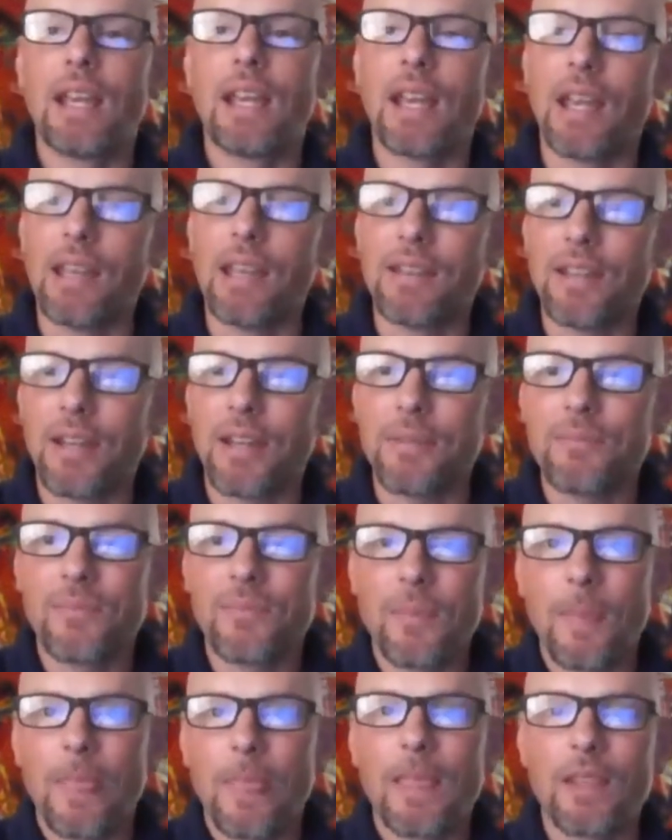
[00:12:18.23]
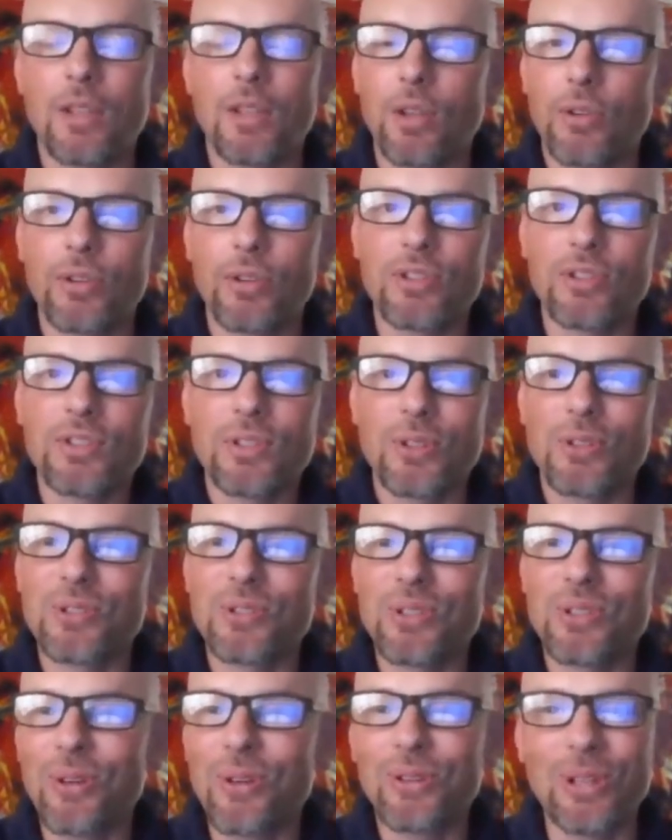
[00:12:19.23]
And, uh, you know, there's
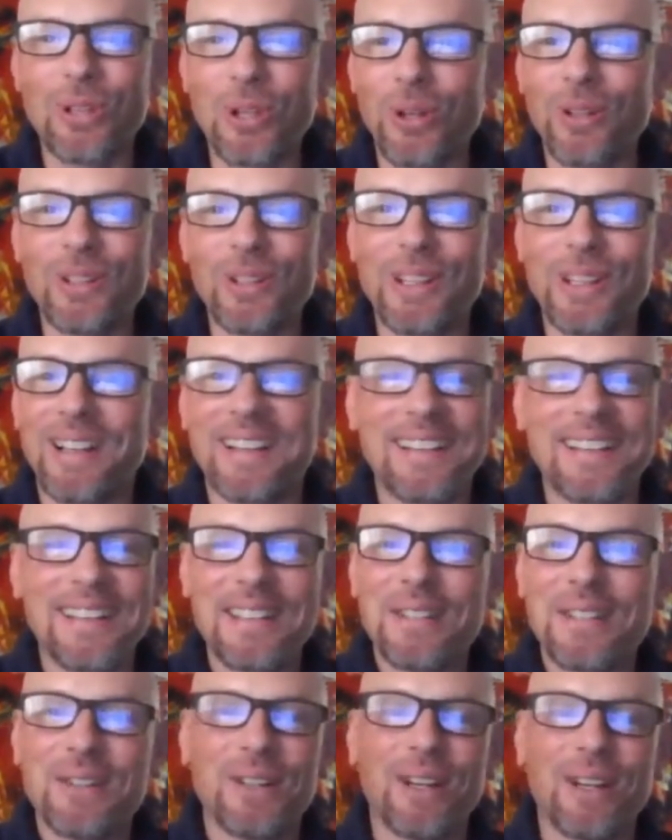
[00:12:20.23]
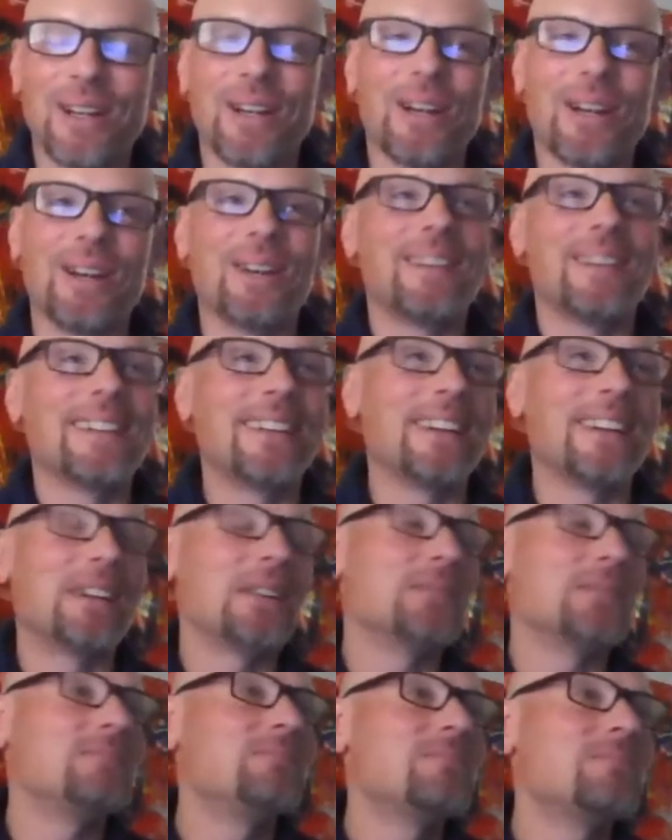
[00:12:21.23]
there's no little, uh, uh,
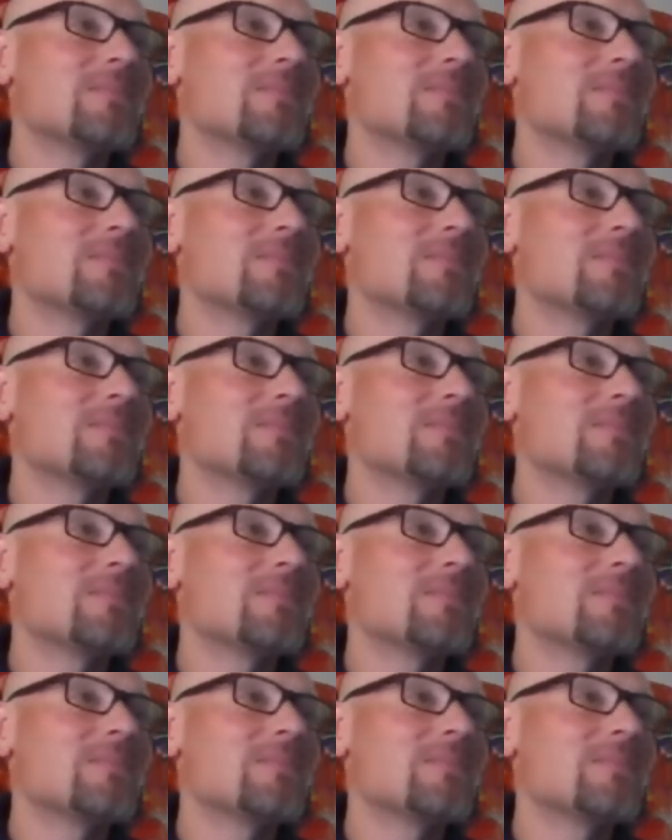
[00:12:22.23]
uh,